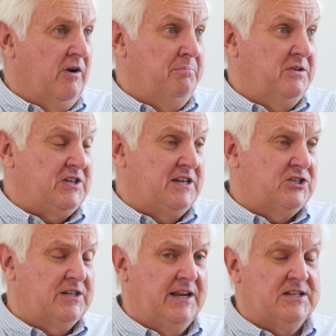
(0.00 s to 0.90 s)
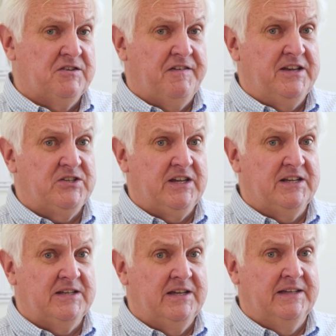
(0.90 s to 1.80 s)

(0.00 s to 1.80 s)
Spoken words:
reputation, let's face it,